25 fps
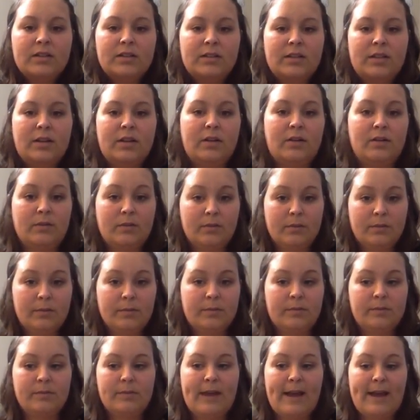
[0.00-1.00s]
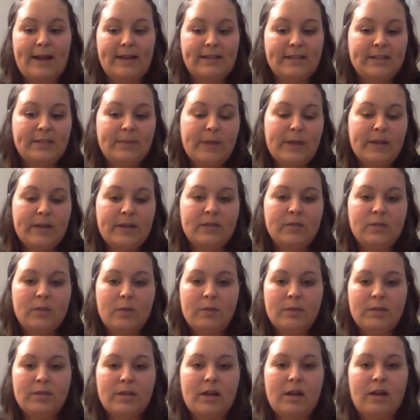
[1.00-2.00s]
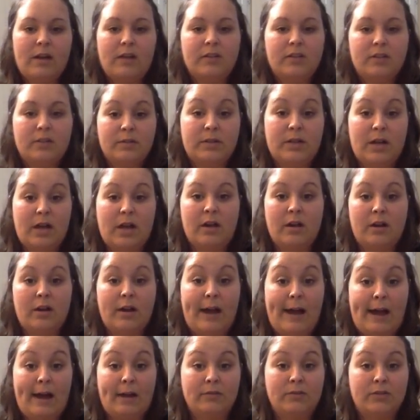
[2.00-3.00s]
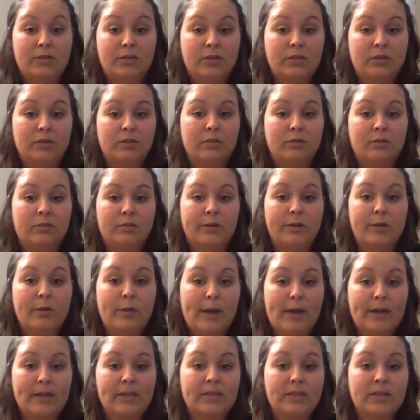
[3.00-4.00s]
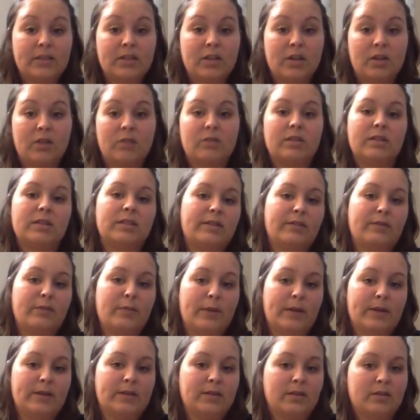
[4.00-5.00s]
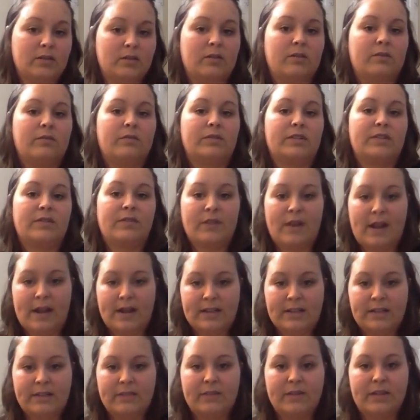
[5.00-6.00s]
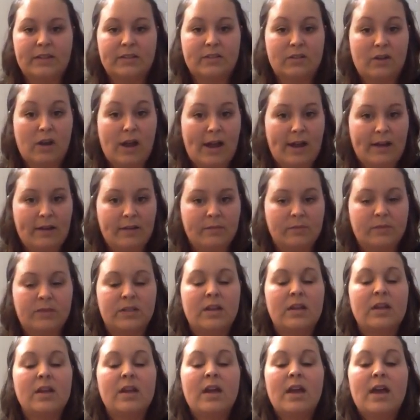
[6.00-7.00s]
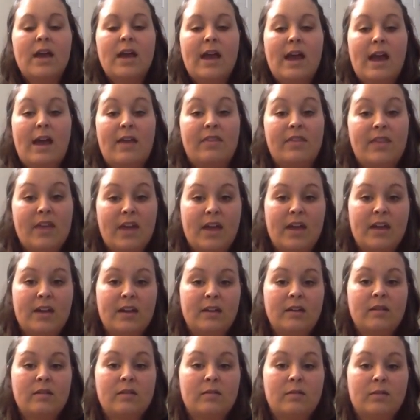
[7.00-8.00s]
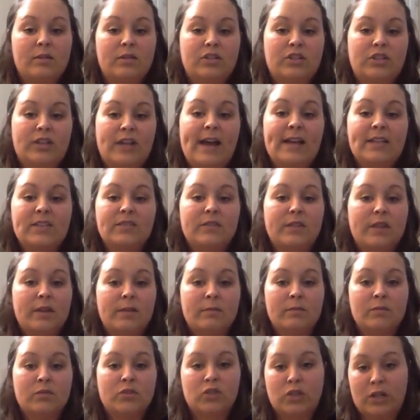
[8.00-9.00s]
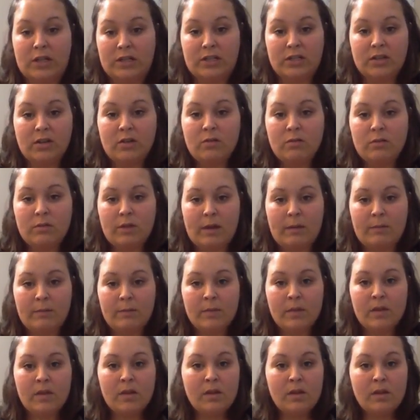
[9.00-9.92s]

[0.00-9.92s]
So Access Manned is what we taught her. So we taught her how to request to go to these different places or different activities or items, and then when she asked for them, she got to go to them.